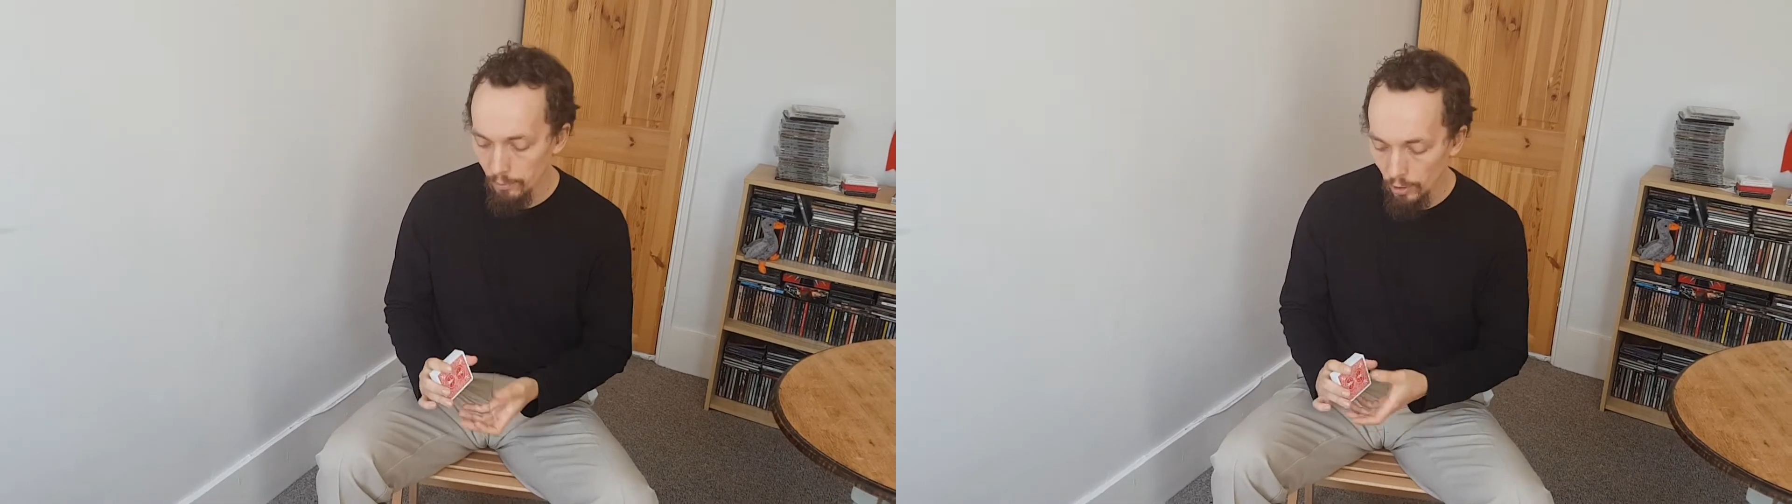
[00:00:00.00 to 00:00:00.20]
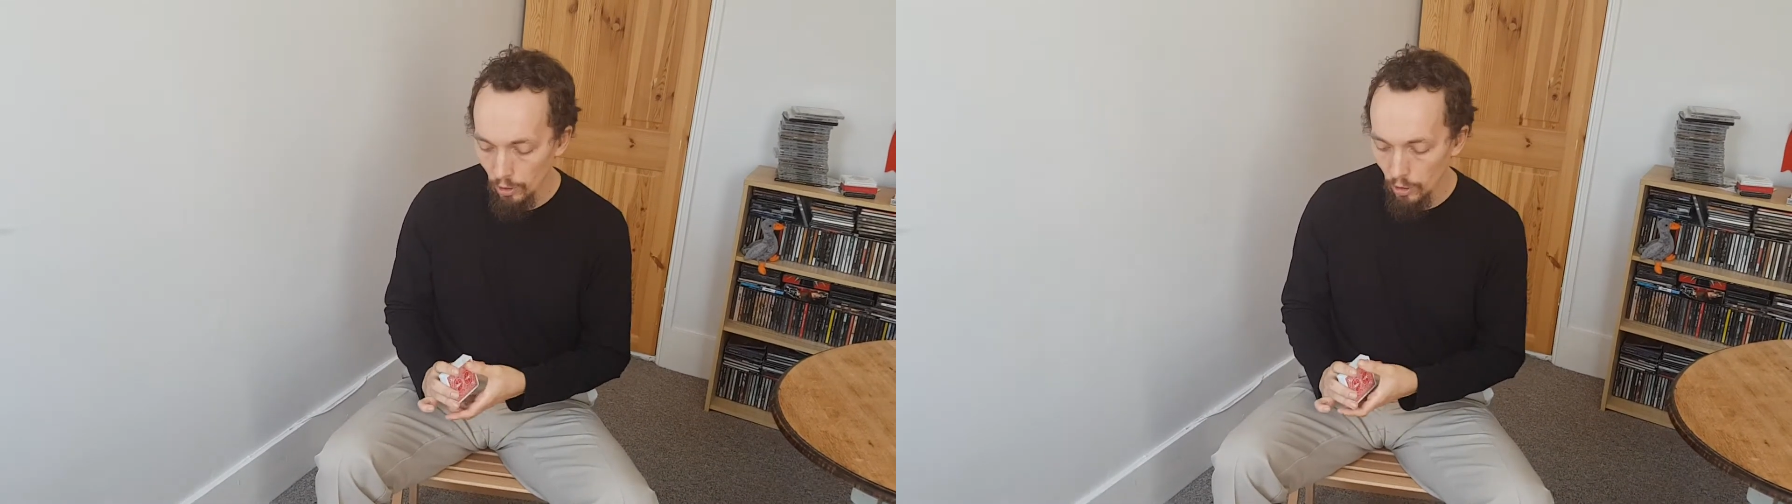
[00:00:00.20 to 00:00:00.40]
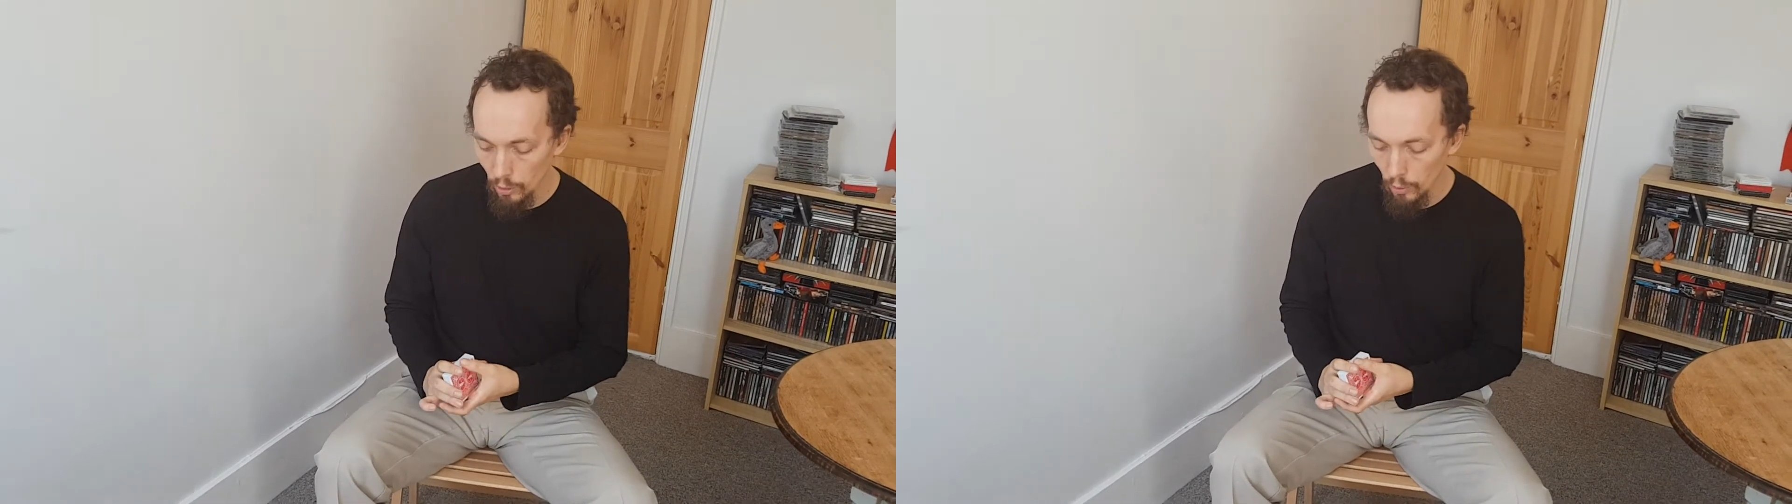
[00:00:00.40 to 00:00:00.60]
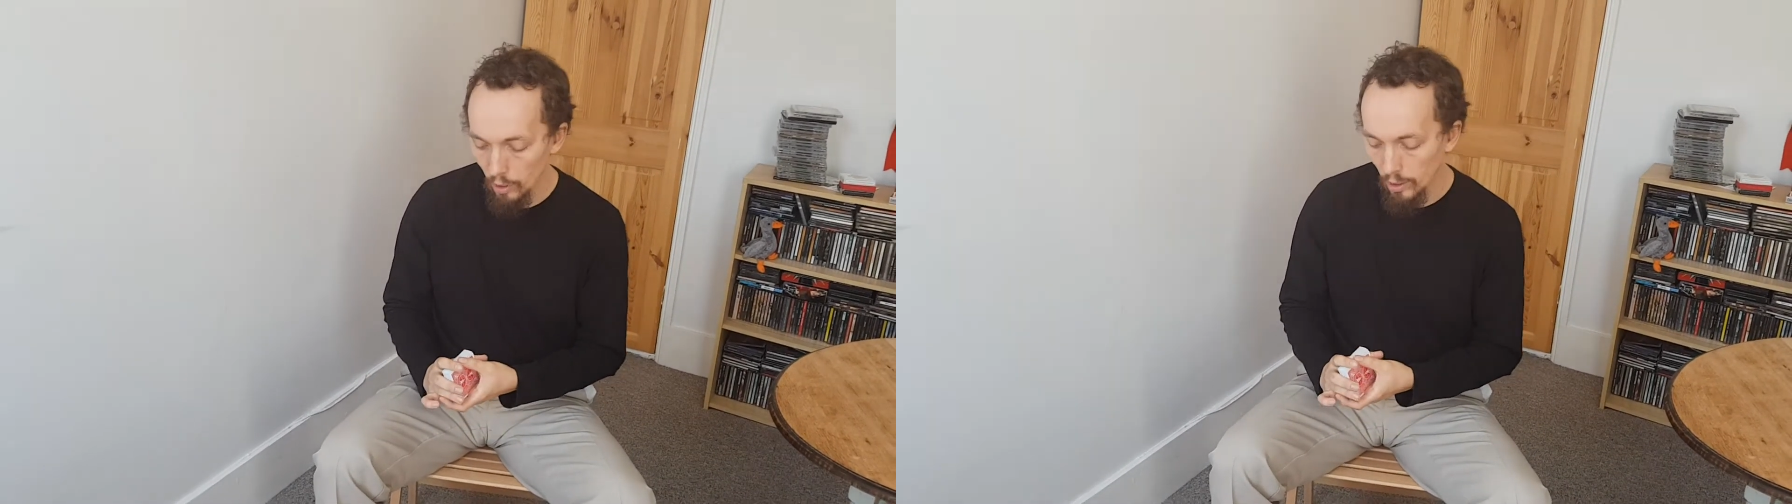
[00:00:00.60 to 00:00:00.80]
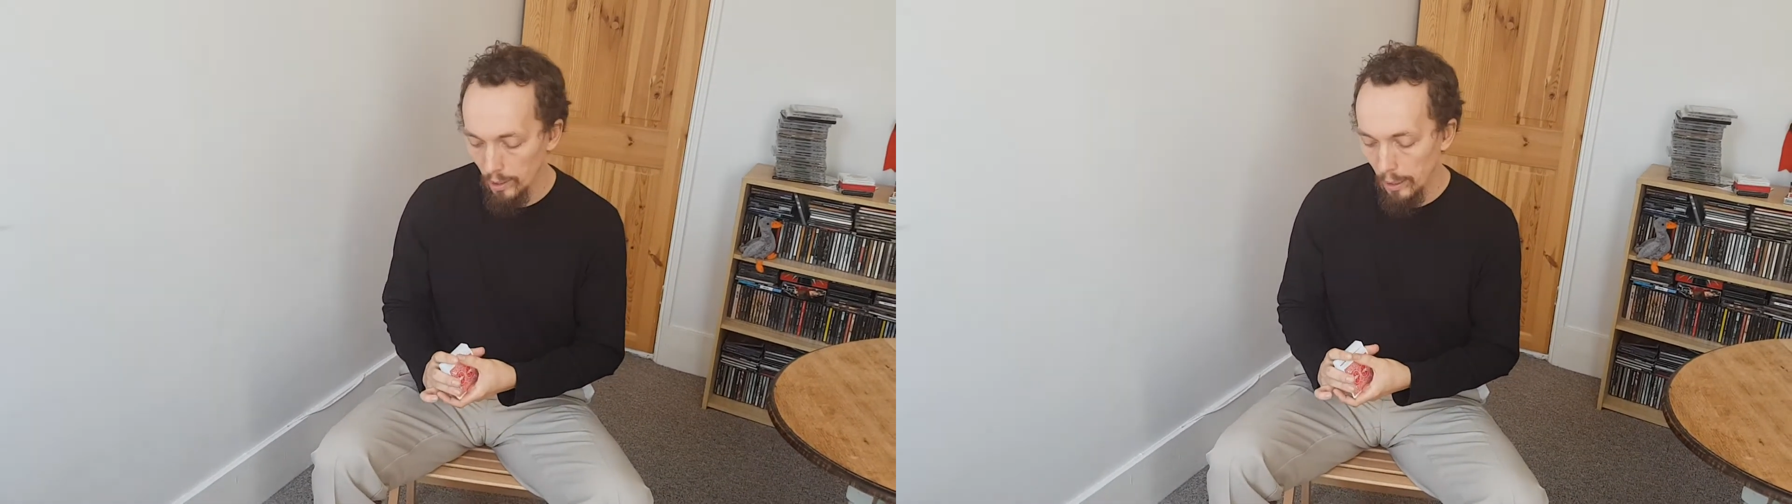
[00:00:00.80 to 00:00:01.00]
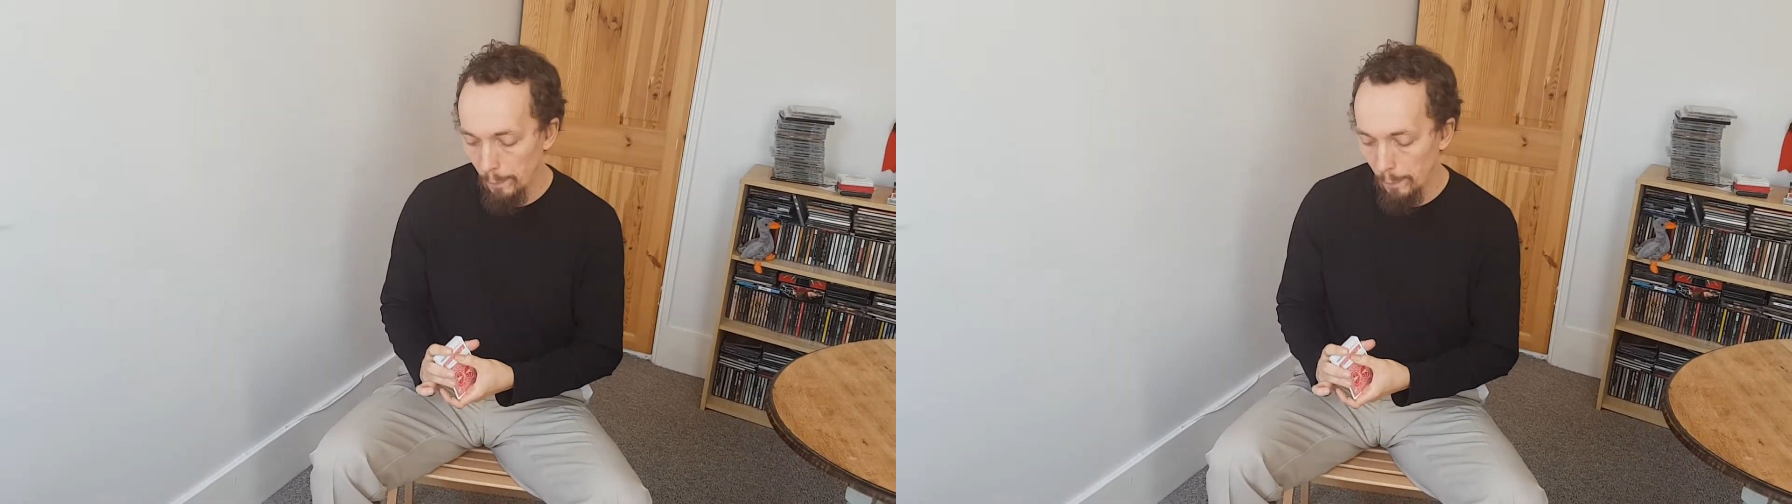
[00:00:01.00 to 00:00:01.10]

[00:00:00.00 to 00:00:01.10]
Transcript: you do a